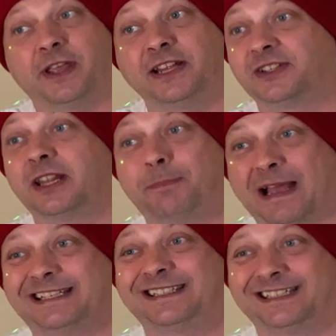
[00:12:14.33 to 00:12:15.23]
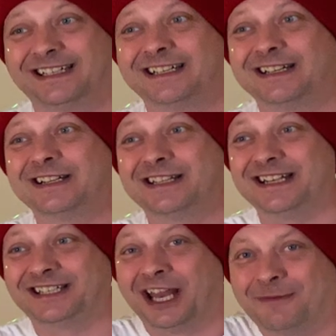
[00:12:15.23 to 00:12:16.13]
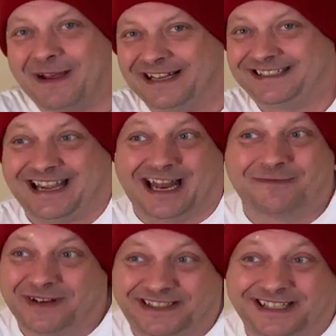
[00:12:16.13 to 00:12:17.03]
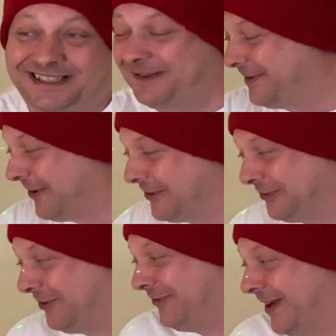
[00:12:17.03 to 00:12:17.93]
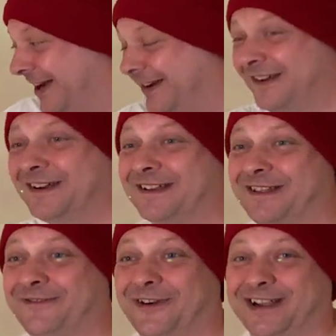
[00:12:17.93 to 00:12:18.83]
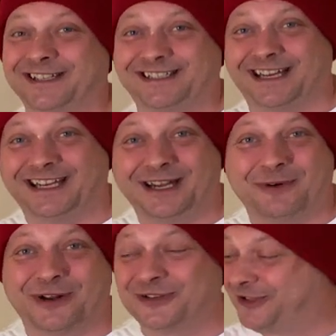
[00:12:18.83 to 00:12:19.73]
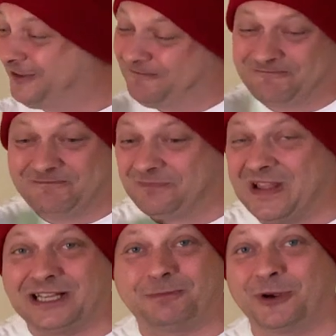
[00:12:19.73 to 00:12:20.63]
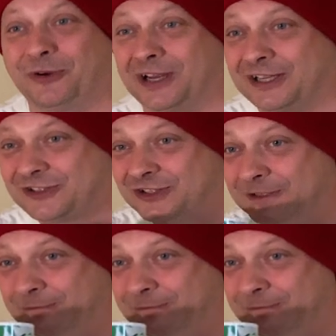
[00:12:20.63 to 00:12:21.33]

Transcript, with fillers: These are the best these are the best cannabises, to be honest with you. They're the fucking stinky ones. Let's be honest.